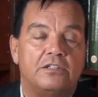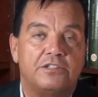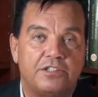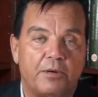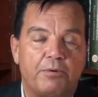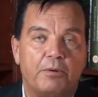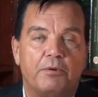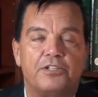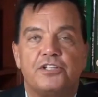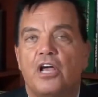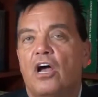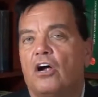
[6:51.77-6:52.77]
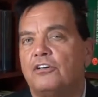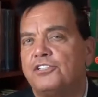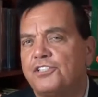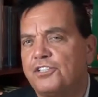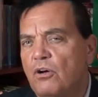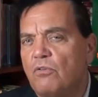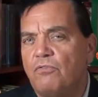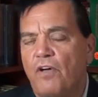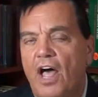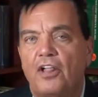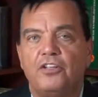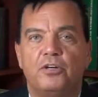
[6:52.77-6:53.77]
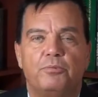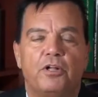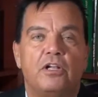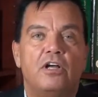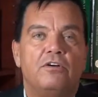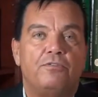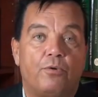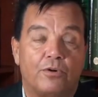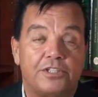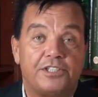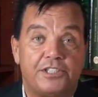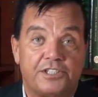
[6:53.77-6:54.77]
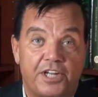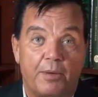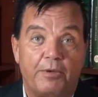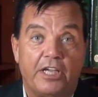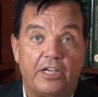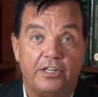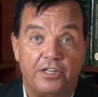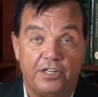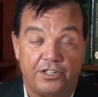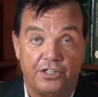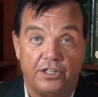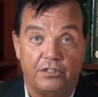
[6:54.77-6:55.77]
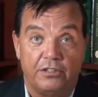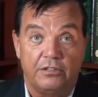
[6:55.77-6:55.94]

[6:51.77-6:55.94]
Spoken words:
supplements are so valuable for a systemic condition.